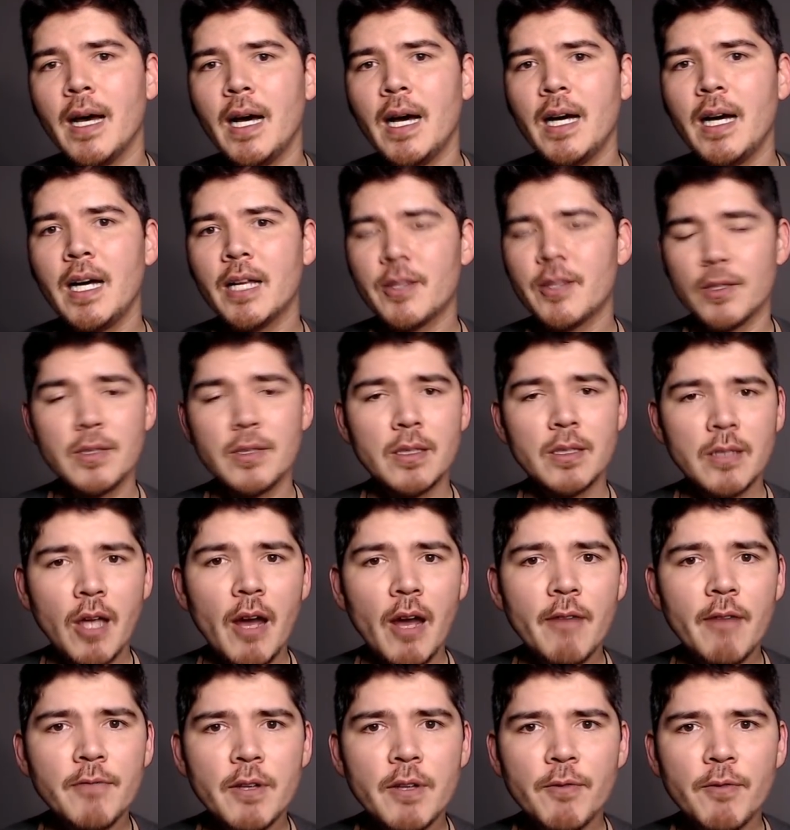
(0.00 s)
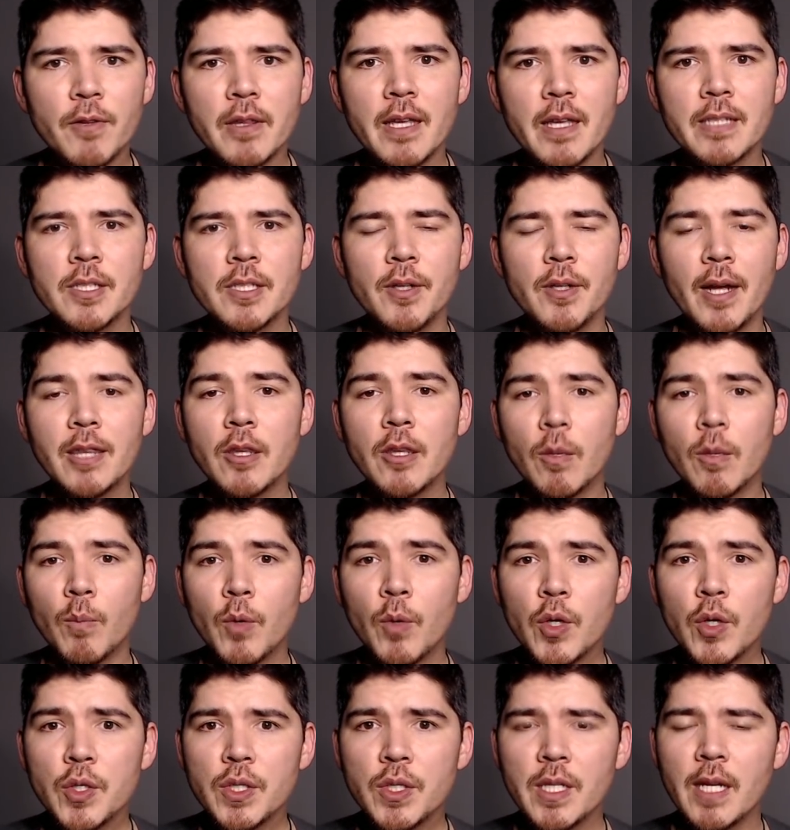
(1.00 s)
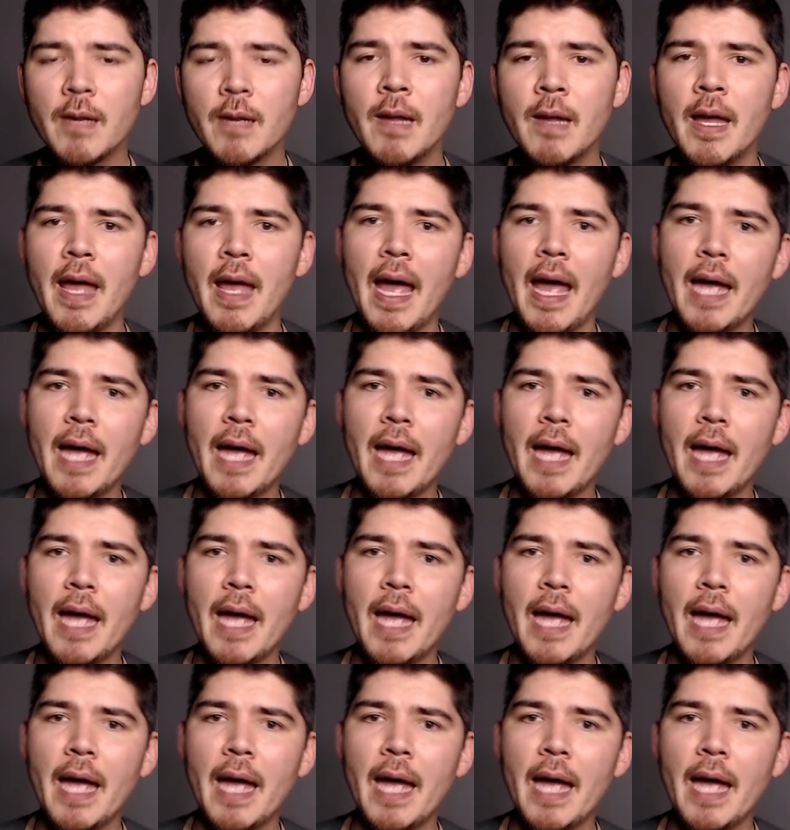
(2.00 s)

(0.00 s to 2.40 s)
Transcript: Uh, there's a lot of different things. You're at their mercy.